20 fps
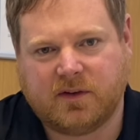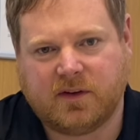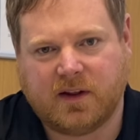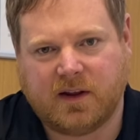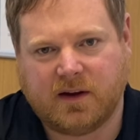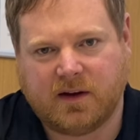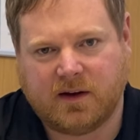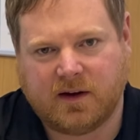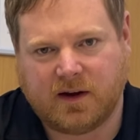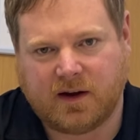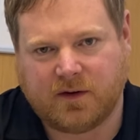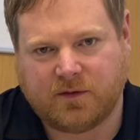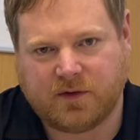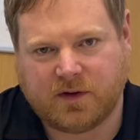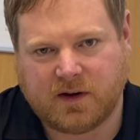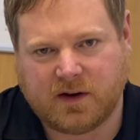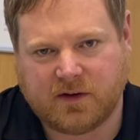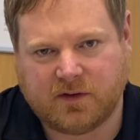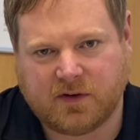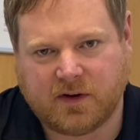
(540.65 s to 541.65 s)
They have
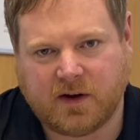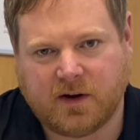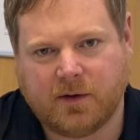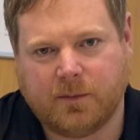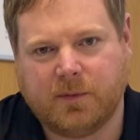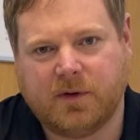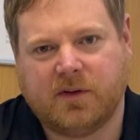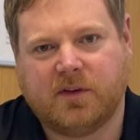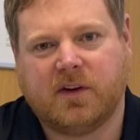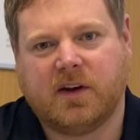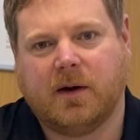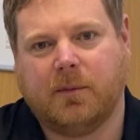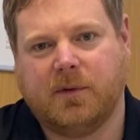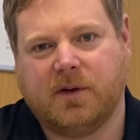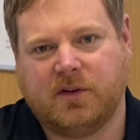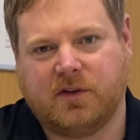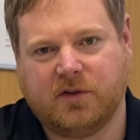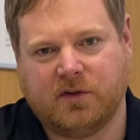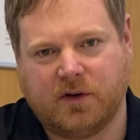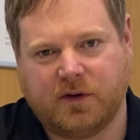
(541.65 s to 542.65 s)
an entitlement to come
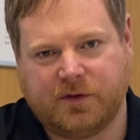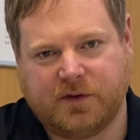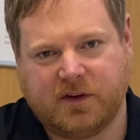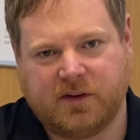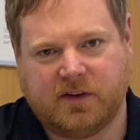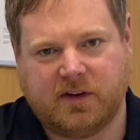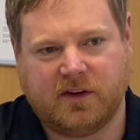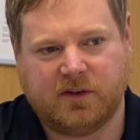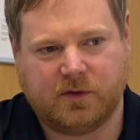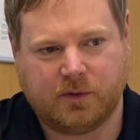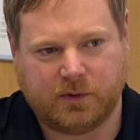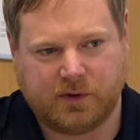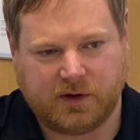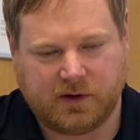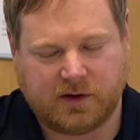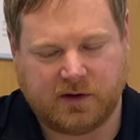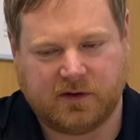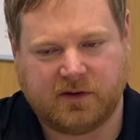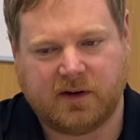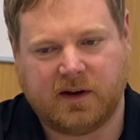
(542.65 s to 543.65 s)
into your offices, or you
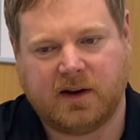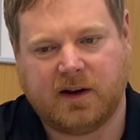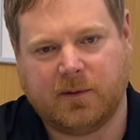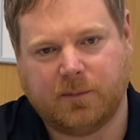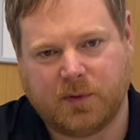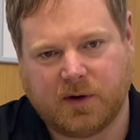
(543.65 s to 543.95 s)
can send it